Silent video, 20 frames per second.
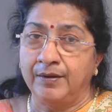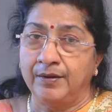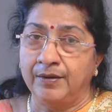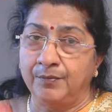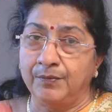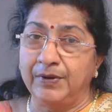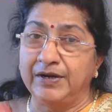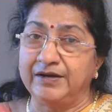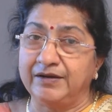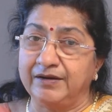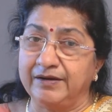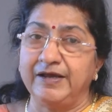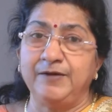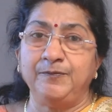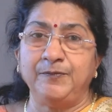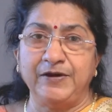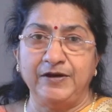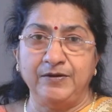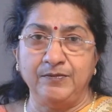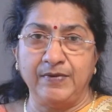but
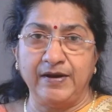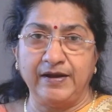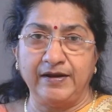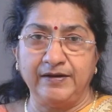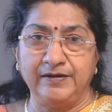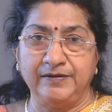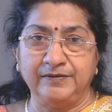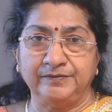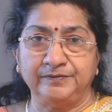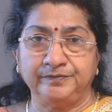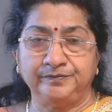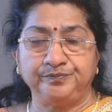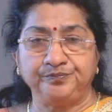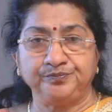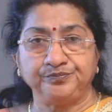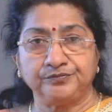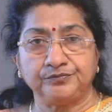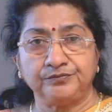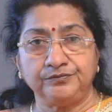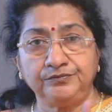keep in mind,
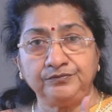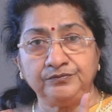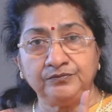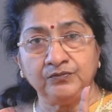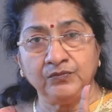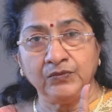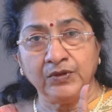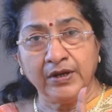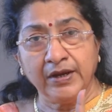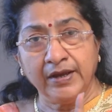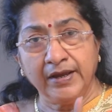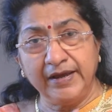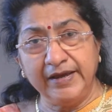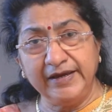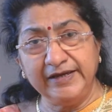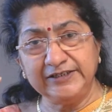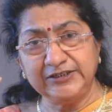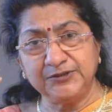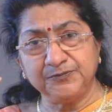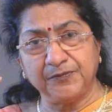as